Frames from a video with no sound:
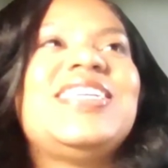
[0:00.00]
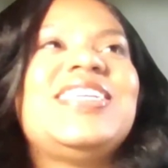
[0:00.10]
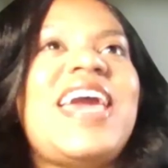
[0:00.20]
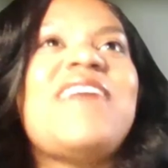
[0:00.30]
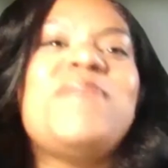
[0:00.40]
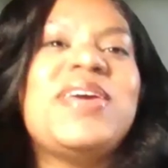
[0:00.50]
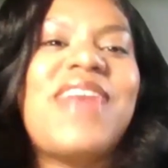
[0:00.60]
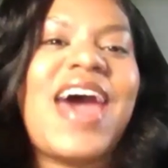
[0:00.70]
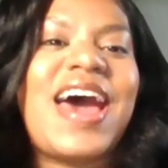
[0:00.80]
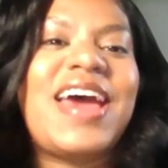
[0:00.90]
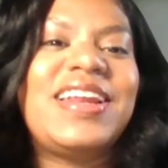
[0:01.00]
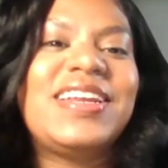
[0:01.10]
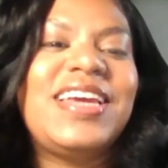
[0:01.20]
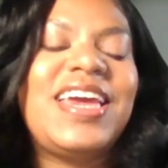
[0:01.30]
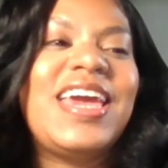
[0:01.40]
gave me that
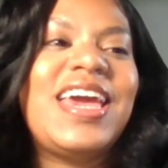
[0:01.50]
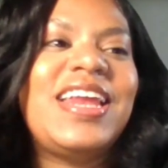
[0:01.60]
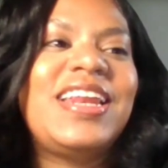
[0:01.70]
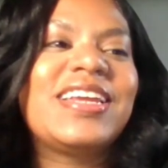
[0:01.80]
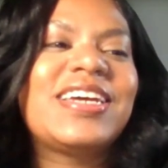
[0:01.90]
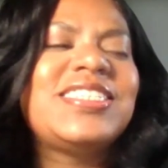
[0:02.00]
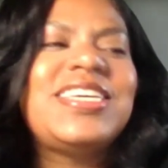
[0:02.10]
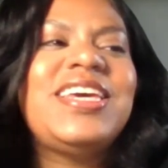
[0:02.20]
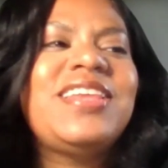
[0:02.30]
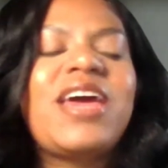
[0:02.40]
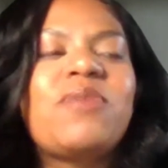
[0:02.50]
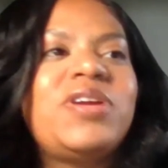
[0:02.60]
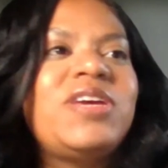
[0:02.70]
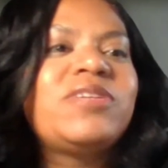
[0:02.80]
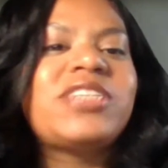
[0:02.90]
and because he like when
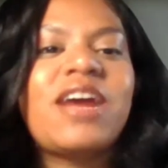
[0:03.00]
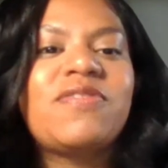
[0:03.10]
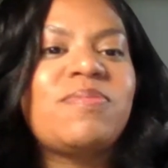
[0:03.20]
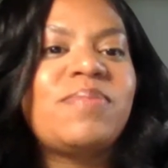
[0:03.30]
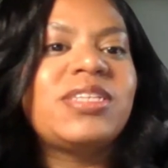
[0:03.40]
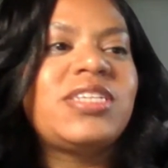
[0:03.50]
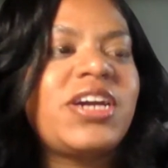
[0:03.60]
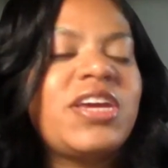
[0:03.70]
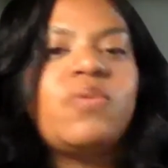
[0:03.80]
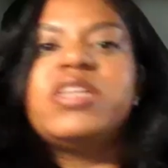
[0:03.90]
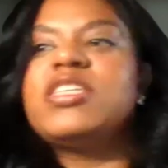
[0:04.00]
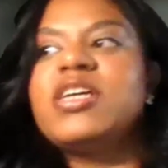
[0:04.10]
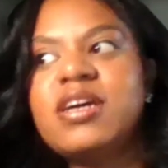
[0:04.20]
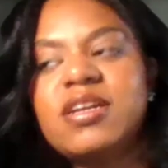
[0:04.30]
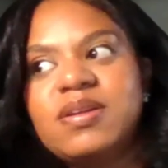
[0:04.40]
he retired from the military he went
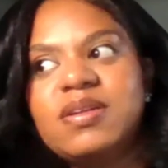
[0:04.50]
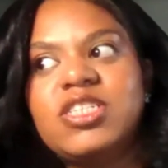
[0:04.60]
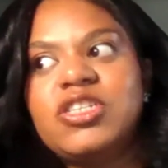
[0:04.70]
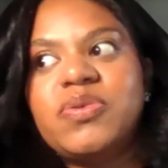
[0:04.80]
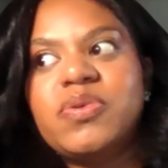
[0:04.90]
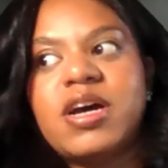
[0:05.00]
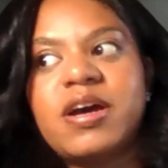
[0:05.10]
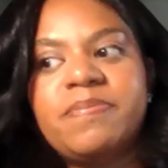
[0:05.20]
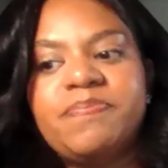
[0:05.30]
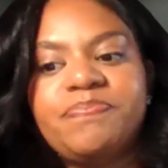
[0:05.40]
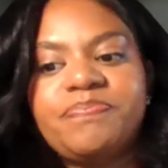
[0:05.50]
to do um